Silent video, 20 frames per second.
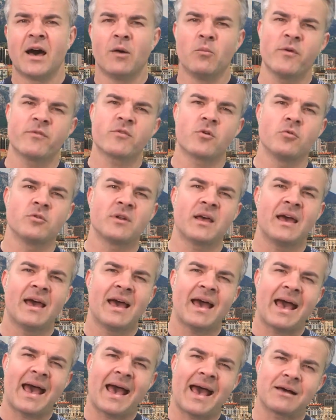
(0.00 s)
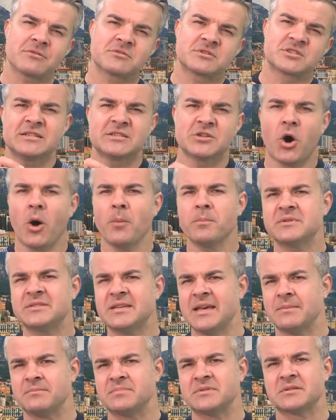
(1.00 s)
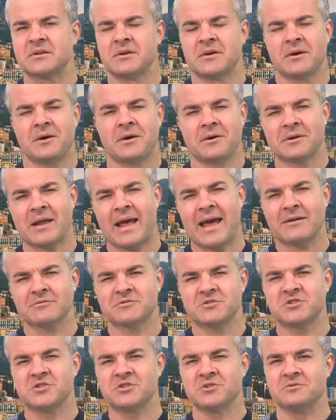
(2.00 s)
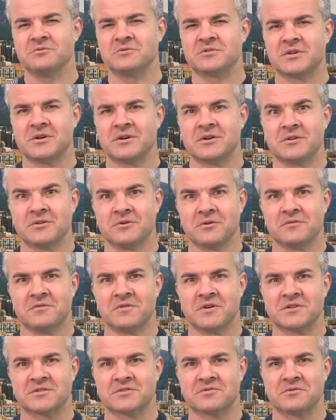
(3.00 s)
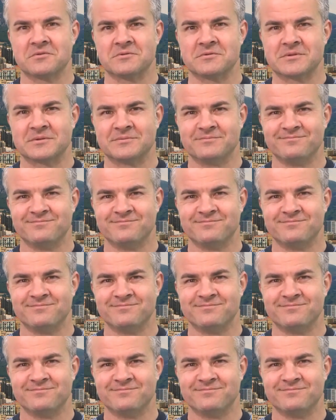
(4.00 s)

and we've called it our top tips on how to choose your first cruise.